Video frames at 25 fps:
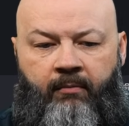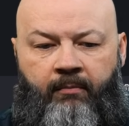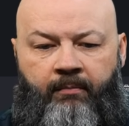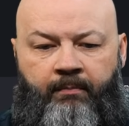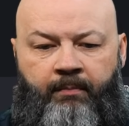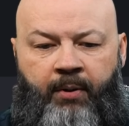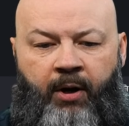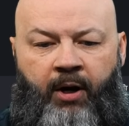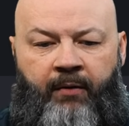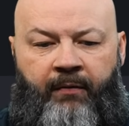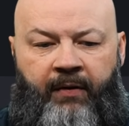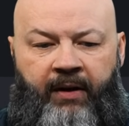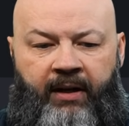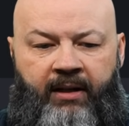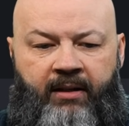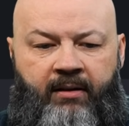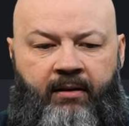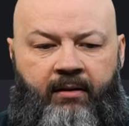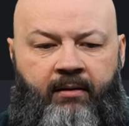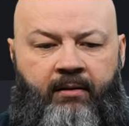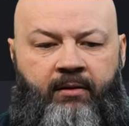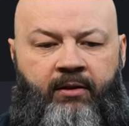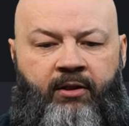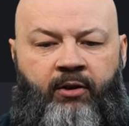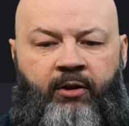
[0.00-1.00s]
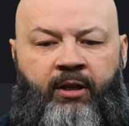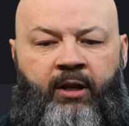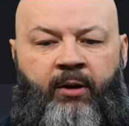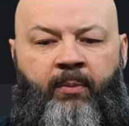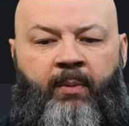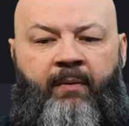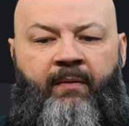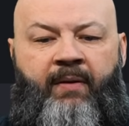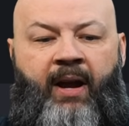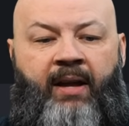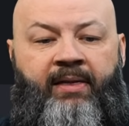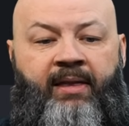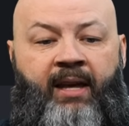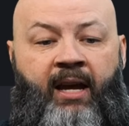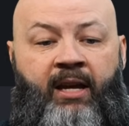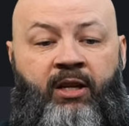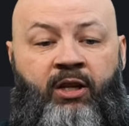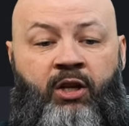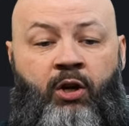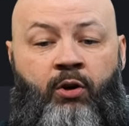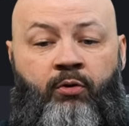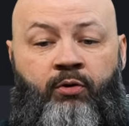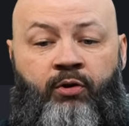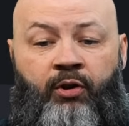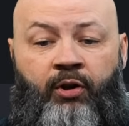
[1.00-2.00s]
Perfect. So then we've got that
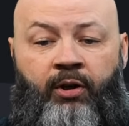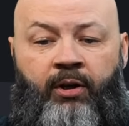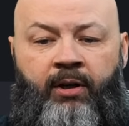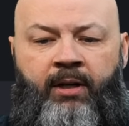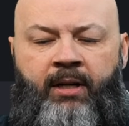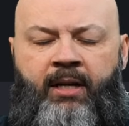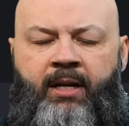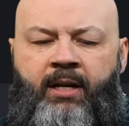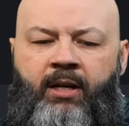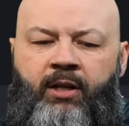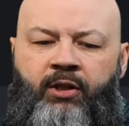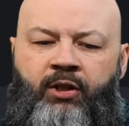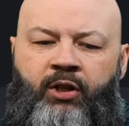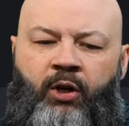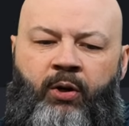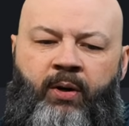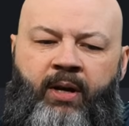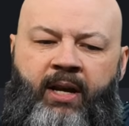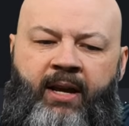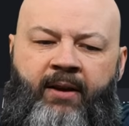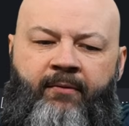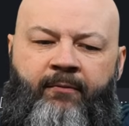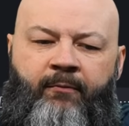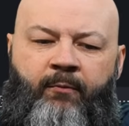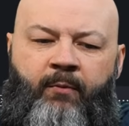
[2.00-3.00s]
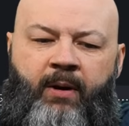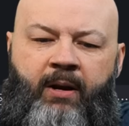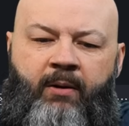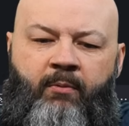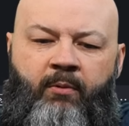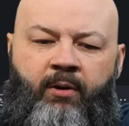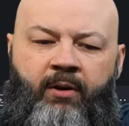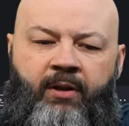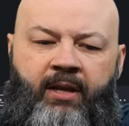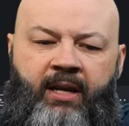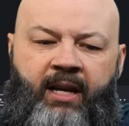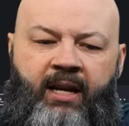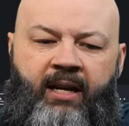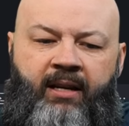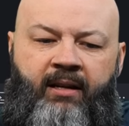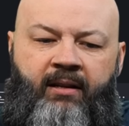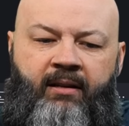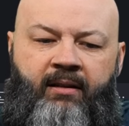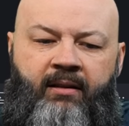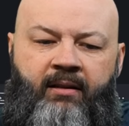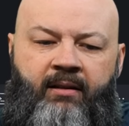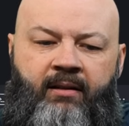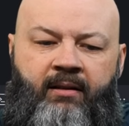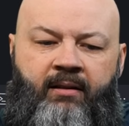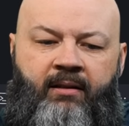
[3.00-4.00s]
user. So if we were then
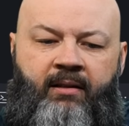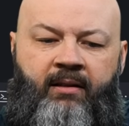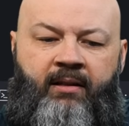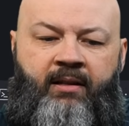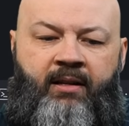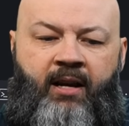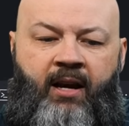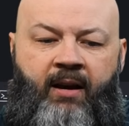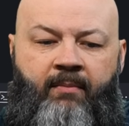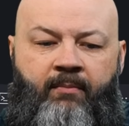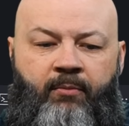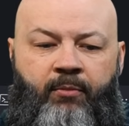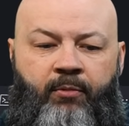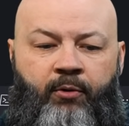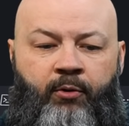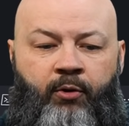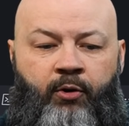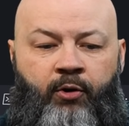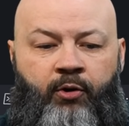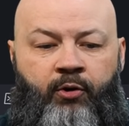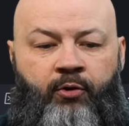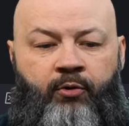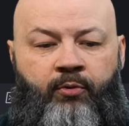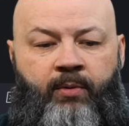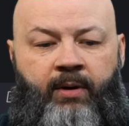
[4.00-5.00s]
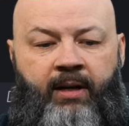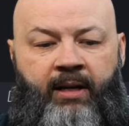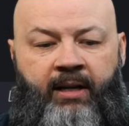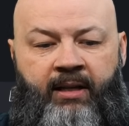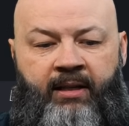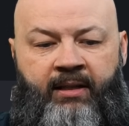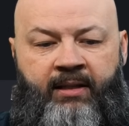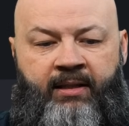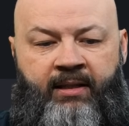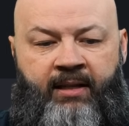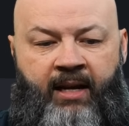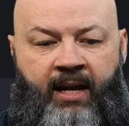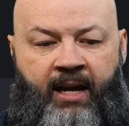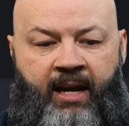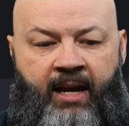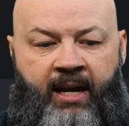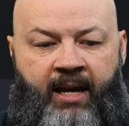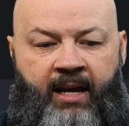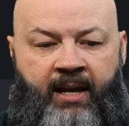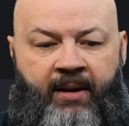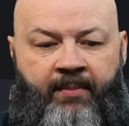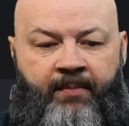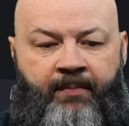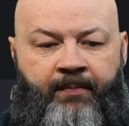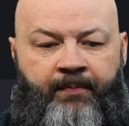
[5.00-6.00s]
to come through and
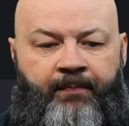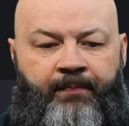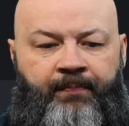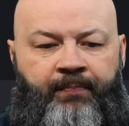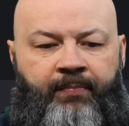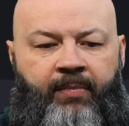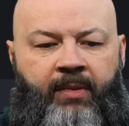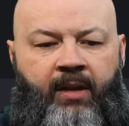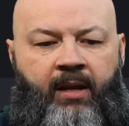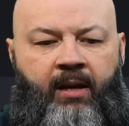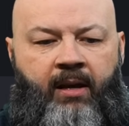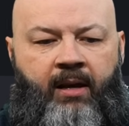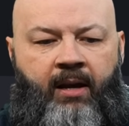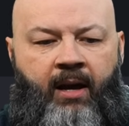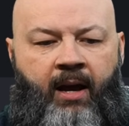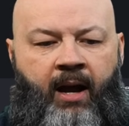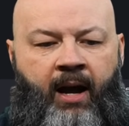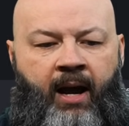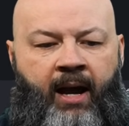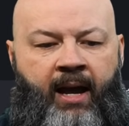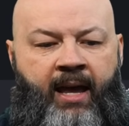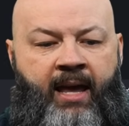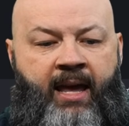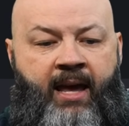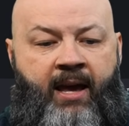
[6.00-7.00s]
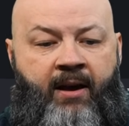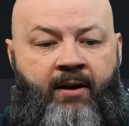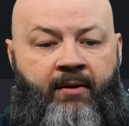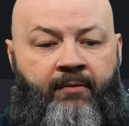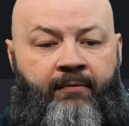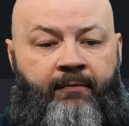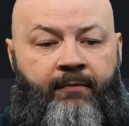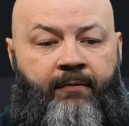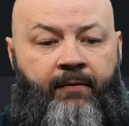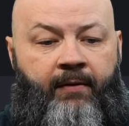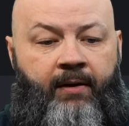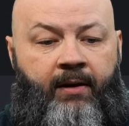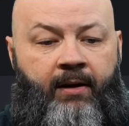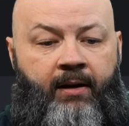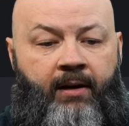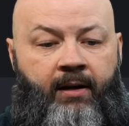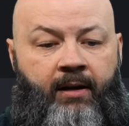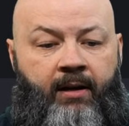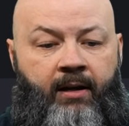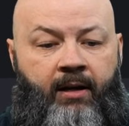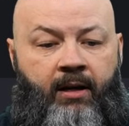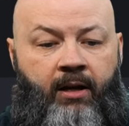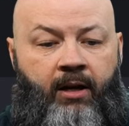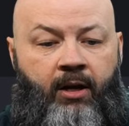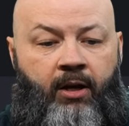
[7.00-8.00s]
say uh, if
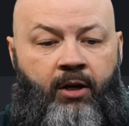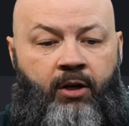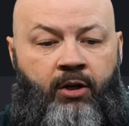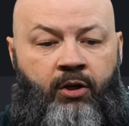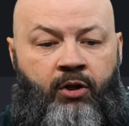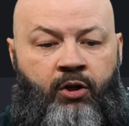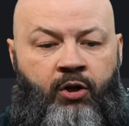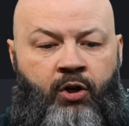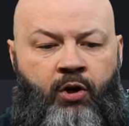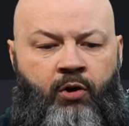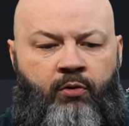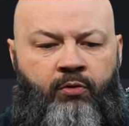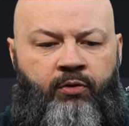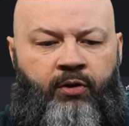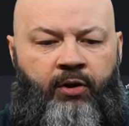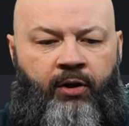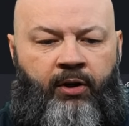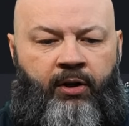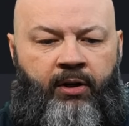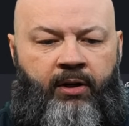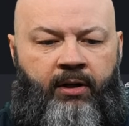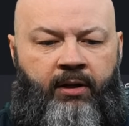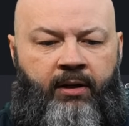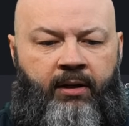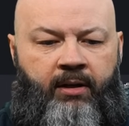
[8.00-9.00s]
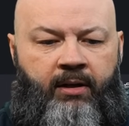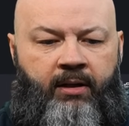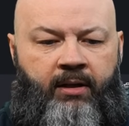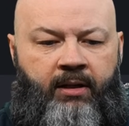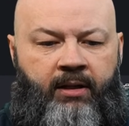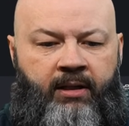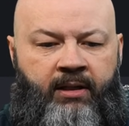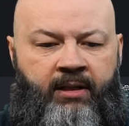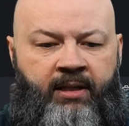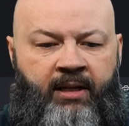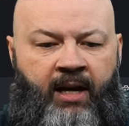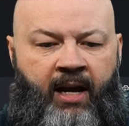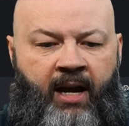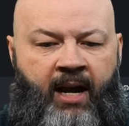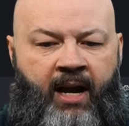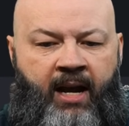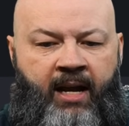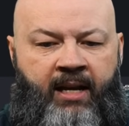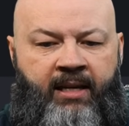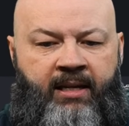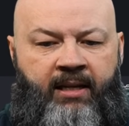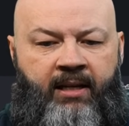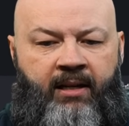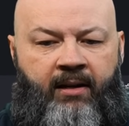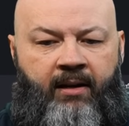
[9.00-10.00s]
user
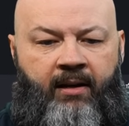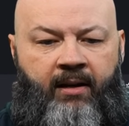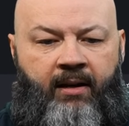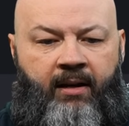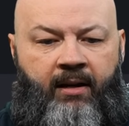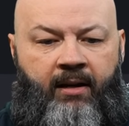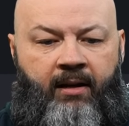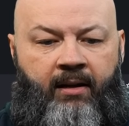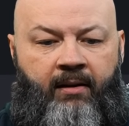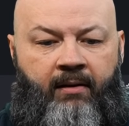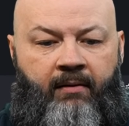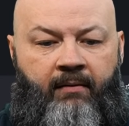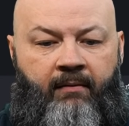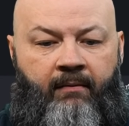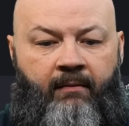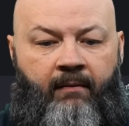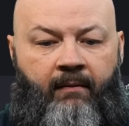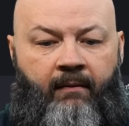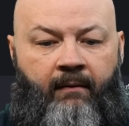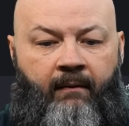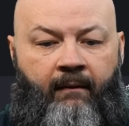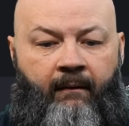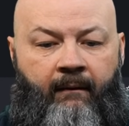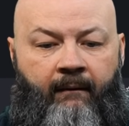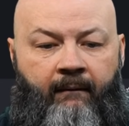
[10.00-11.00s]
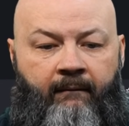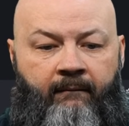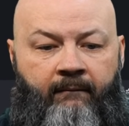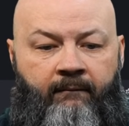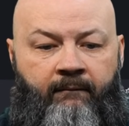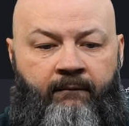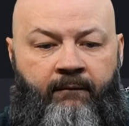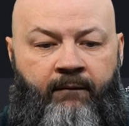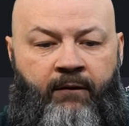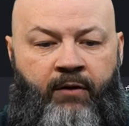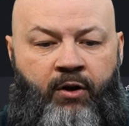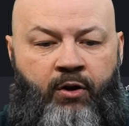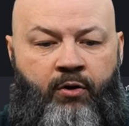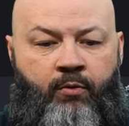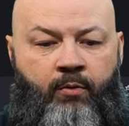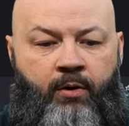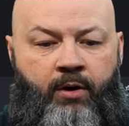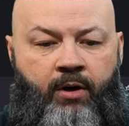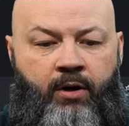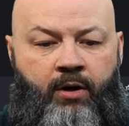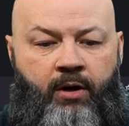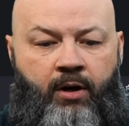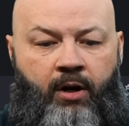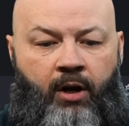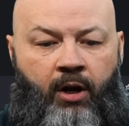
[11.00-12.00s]
dot
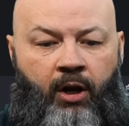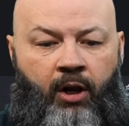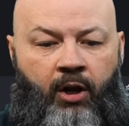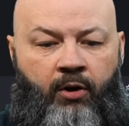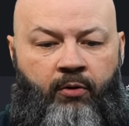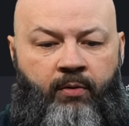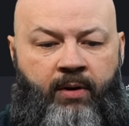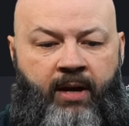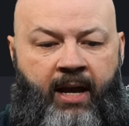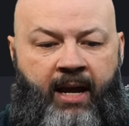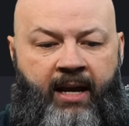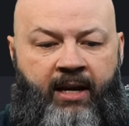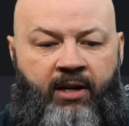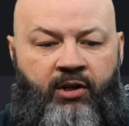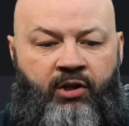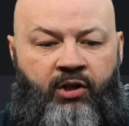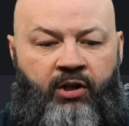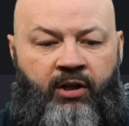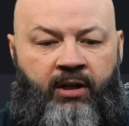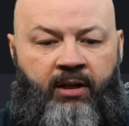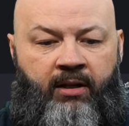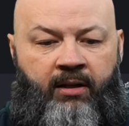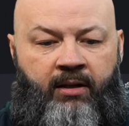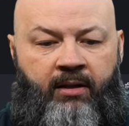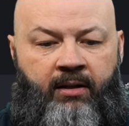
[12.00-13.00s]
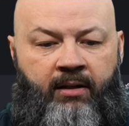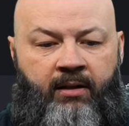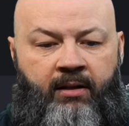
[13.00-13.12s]
viewer location